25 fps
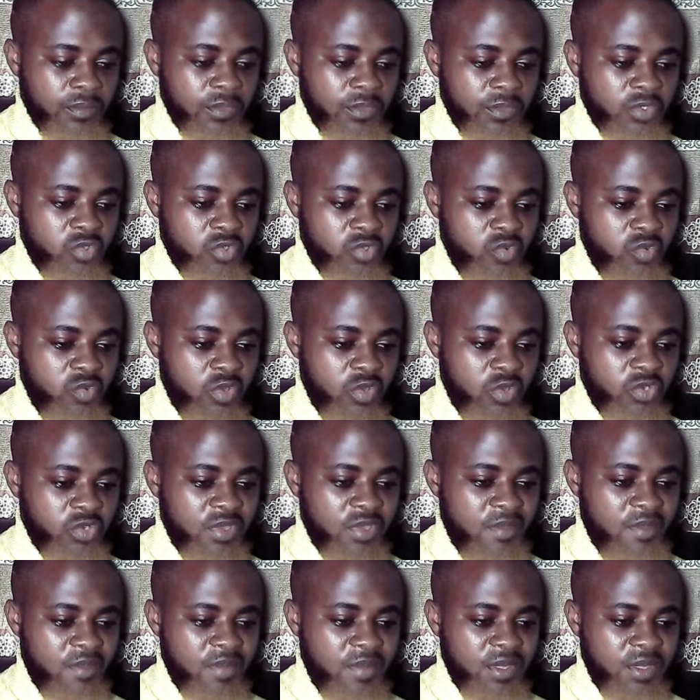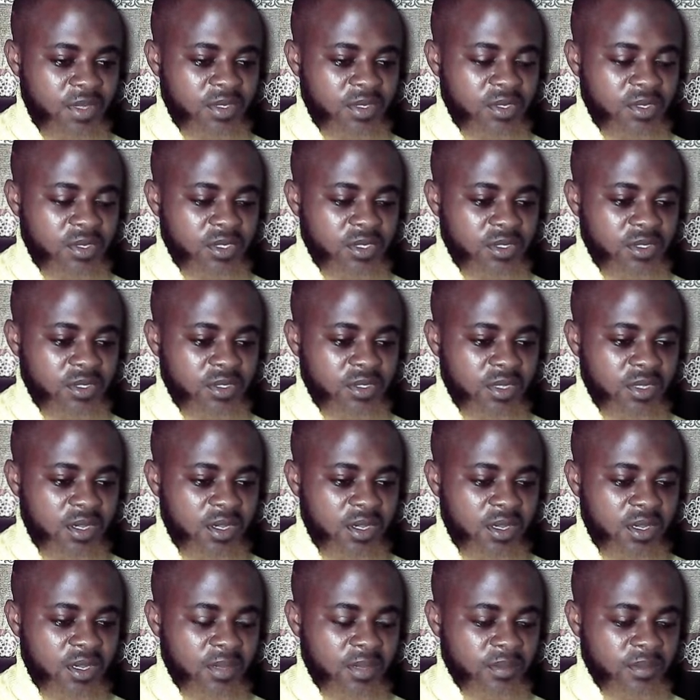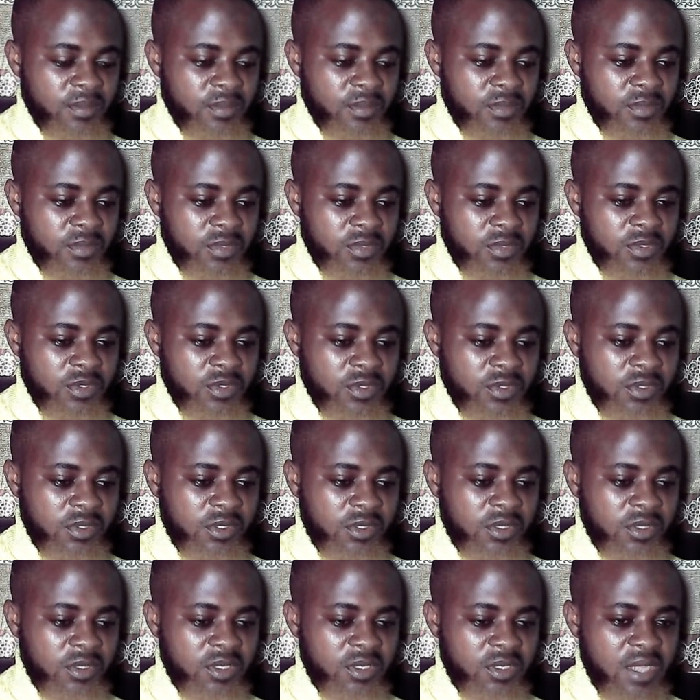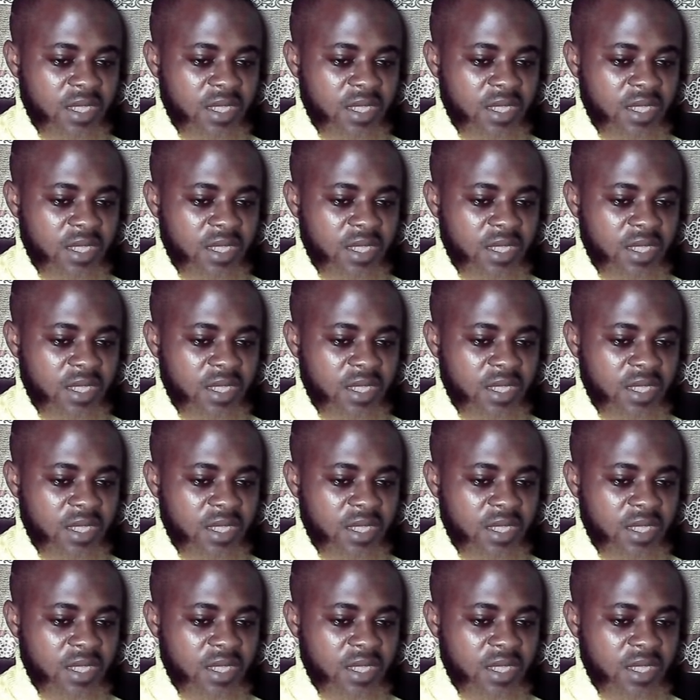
So once you have made the